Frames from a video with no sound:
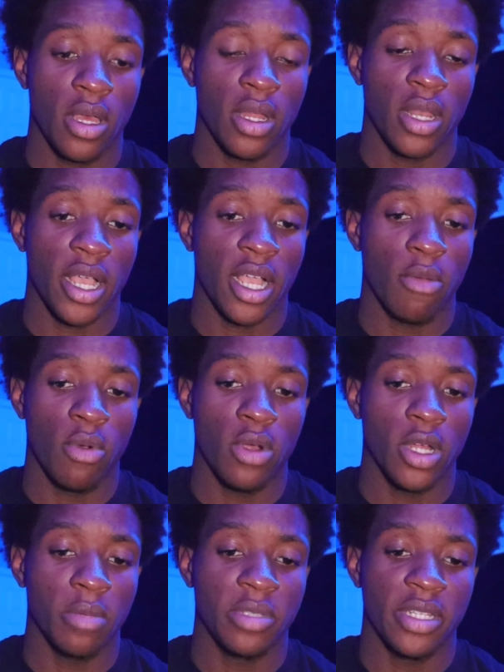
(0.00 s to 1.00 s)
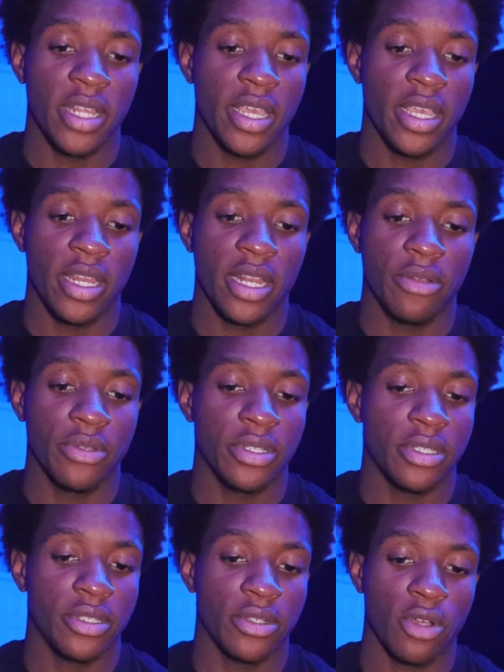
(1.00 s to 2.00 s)
Like I woke up today and I
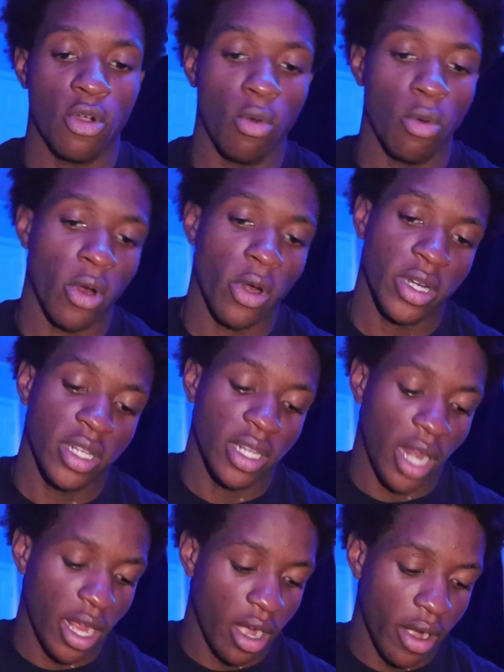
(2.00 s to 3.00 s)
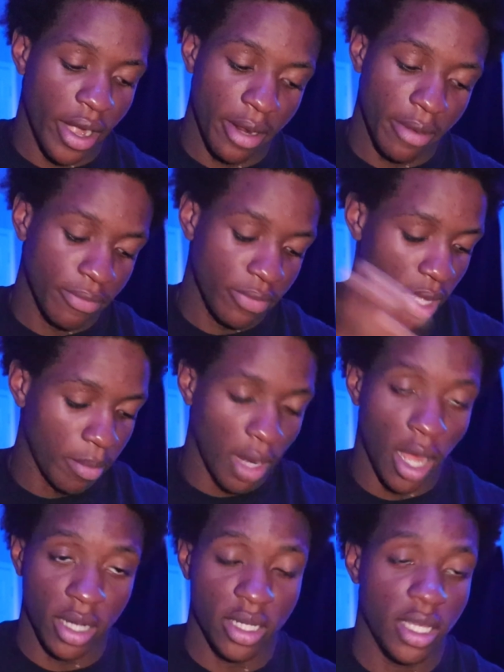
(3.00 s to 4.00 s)
was wholeheartedly like, all right, I'm
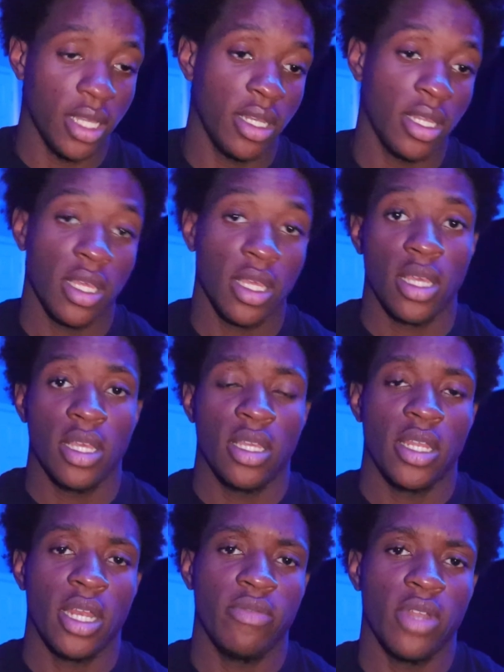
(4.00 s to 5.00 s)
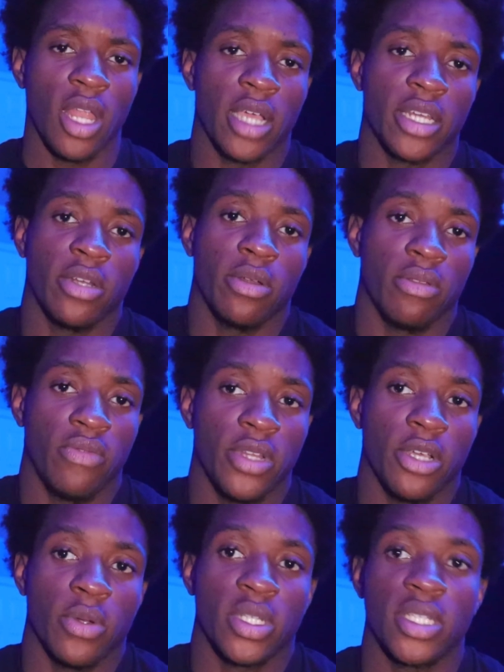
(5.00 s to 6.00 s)
locked in. Not even locked in on the
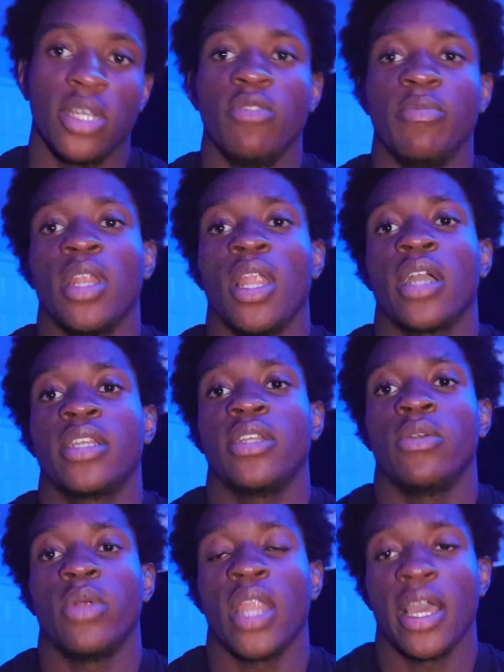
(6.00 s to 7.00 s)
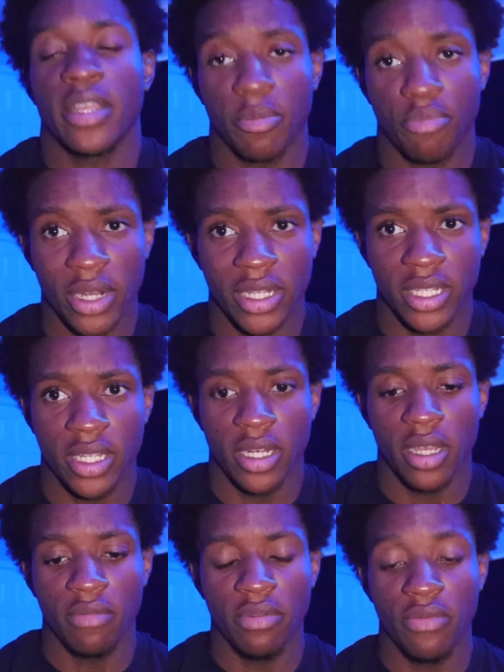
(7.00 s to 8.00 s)
video itself, but locked in on like the precedent
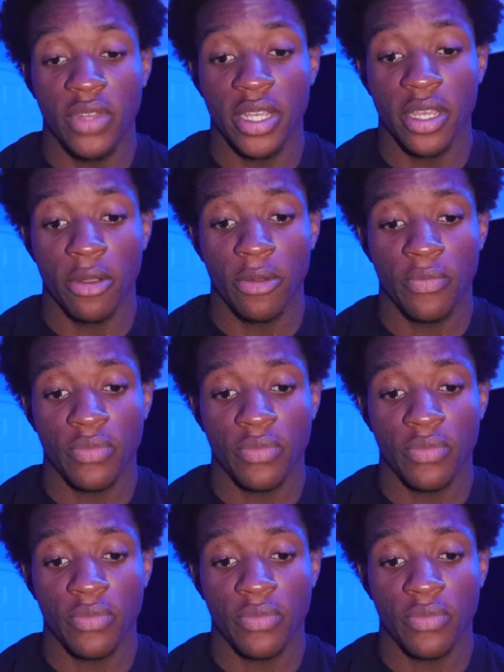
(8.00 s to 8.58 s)
of the video.